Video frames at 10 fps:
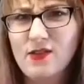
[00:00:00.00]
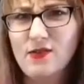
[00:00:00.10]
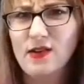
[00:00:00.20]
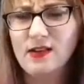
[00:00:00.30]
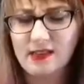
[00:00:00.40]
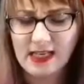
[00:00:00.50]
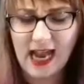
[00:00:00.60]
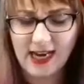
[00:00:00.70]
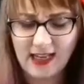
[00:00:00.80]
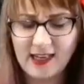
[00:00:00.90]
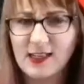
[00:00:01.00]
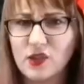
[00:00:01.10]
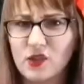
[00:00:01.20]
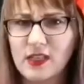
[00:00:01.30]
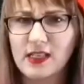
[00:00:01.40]
Ooh,
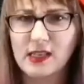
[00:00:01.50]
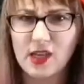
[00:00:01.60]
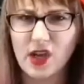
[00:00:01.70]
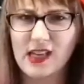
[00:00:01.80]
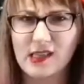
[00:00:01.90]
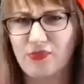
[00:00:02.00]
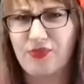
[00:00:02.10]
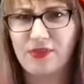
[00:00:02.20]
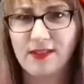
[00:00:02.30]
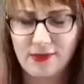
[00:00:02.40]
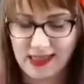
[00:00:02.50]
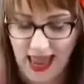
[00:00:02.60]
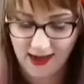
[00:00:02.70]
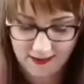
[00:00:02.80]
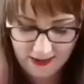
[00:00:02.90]
dieting, treats, cookies, what's
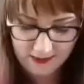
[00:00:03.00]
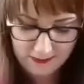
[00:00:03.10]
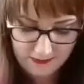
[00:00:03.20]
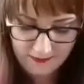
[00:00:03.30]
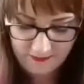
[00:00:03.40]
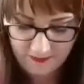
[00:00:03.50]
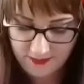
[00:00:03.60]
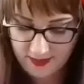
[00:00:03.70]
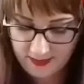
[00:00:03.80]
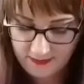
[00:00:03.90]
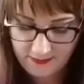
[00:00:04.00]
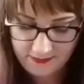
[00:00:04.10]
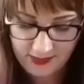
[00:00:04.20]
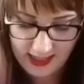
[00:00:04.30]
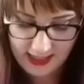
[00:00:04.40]
that?
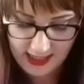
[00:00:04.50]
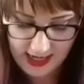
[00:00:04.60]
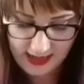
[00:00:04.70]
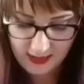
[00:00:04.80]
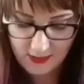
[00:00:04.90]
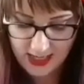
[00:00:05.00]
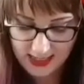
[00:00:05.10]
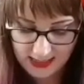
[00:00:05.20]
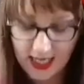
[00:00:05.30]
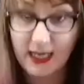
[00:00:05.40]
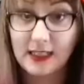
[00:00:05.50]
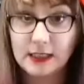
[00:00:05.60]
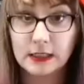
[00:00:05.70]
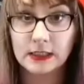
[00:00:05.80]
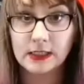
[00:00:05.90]
But yeah, well,
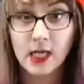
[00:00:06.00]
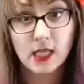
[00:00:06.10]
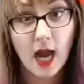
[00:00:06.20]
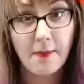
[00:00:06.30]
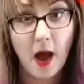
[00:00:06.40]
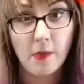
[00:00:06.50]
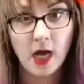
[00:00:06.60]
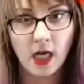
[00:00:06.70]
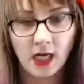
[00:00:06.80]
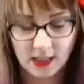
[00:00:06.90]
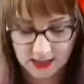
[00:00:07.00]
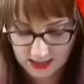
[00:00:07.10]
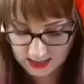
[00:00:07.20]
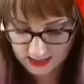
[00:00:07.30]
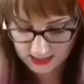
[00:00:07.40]
sorry Mom.
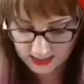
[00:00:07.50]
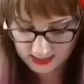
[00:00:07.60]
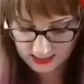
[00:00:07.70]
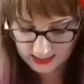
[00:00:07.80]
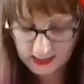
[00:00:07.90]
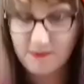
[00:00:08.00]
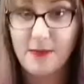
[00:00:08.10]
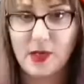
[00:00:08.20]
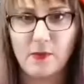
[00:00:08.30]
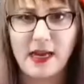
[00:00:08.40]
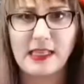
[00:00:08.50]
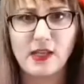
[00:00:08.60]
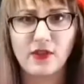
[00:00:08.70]
Maybe don't make